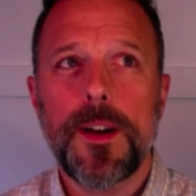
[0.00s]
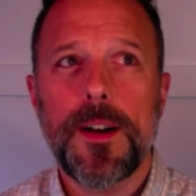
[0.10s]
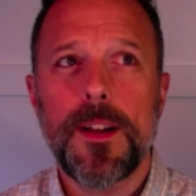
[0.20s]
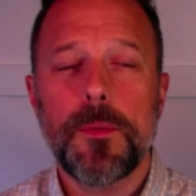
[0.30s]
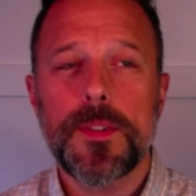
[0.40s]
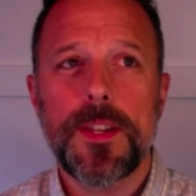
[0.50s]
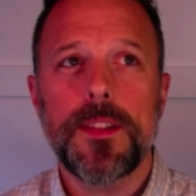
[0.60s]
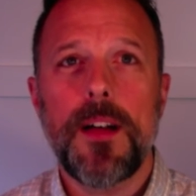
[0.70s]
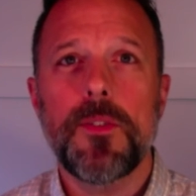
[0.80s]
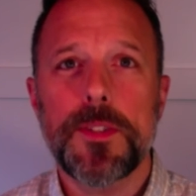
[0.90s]
I don't want to say
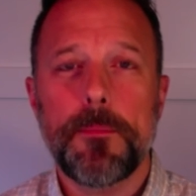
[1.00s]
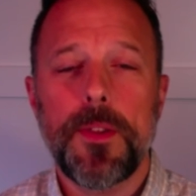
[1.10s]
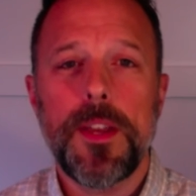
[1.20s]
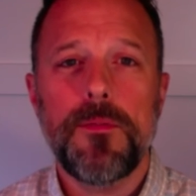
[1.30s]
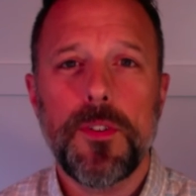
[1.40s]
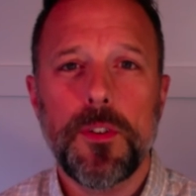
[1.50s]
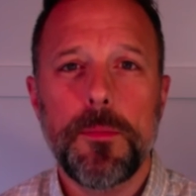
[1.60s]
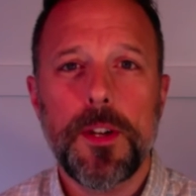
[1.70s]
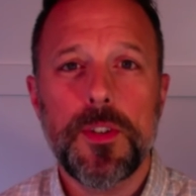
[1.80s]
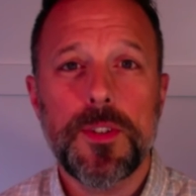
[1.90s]
levels the playing field,
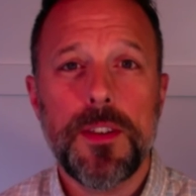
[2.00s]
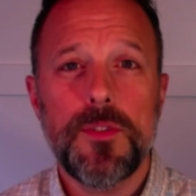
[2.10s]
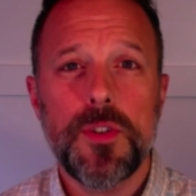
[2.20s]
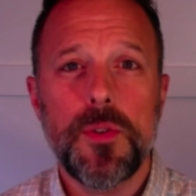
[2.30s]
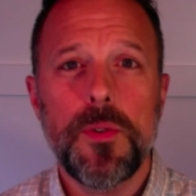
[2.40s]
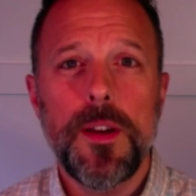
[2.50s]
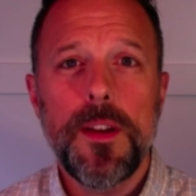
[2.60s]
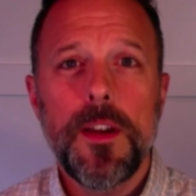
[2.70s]
but it just gives you